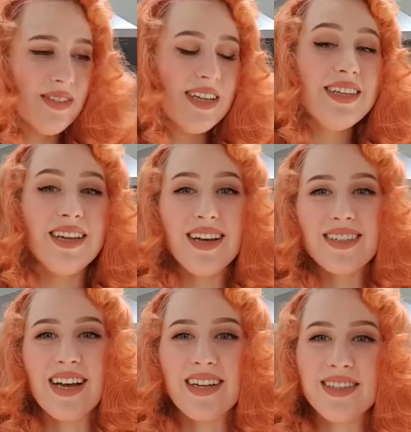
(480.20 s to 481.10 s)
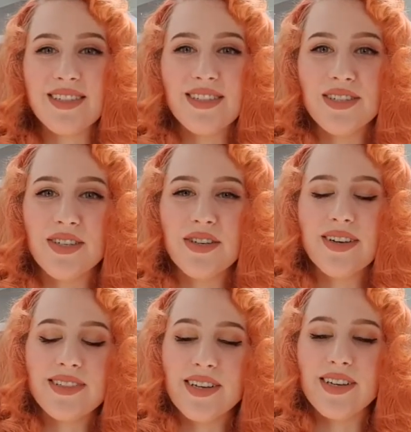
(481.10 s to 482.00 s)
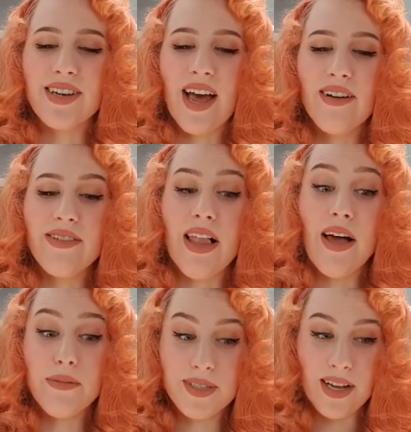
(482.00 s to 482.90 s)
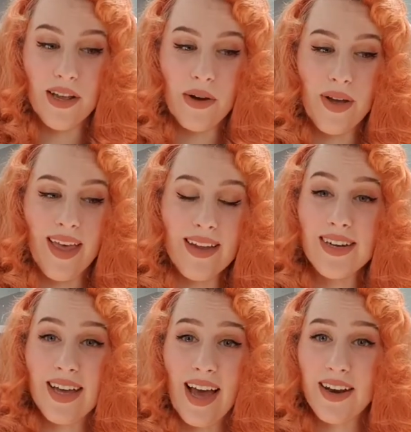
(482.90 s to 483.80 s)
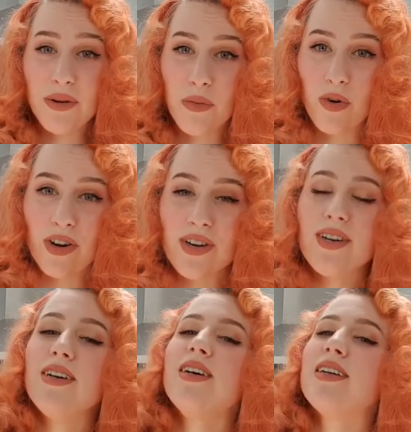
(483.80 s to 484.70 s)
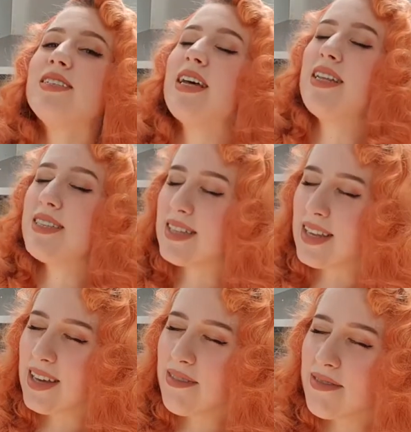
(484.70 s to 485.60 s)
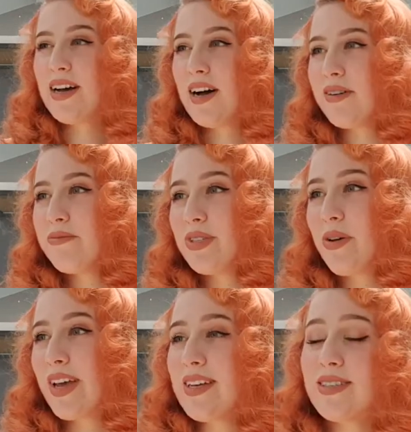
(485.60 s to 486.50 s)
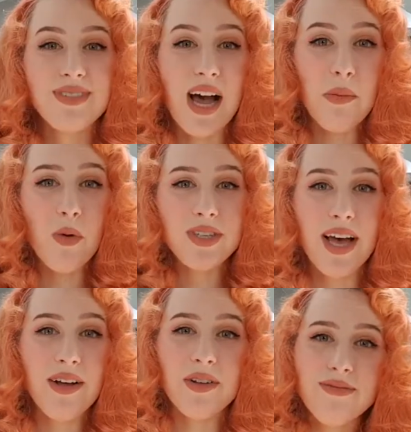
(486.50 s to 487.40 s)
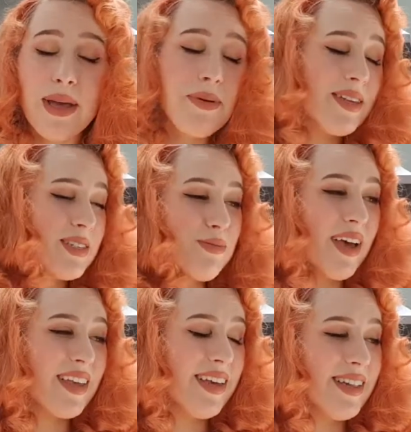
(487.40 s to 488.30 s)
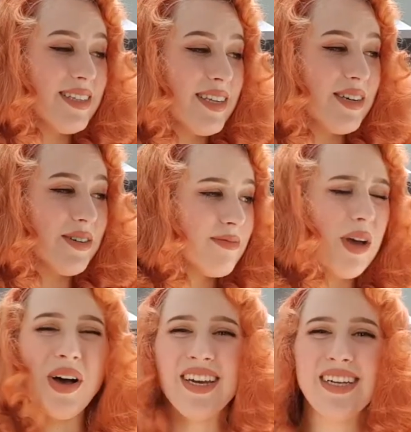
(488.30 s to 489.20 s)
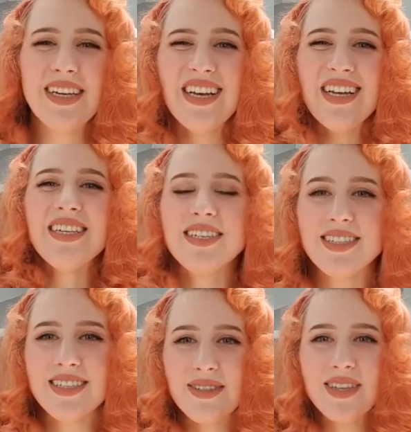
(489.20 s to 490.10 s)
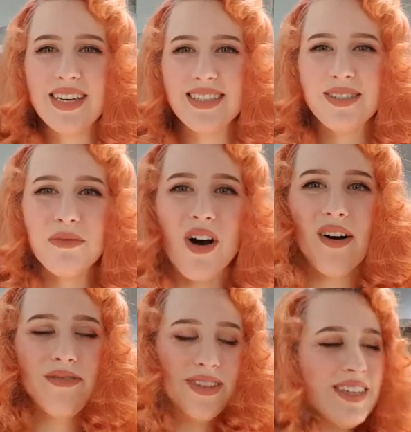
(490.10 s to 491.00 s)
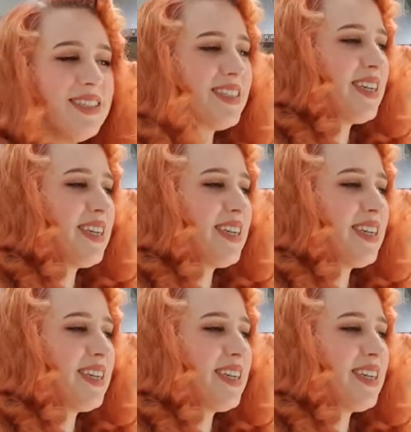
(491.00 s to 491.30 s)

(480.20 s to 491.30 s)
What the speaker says: Well, not exactly to the T because I didn't have lime Jello, and I added more gelatin leaf. So I guess time will tell. Maybe this is my Achilles heel. No, let's get some confidence in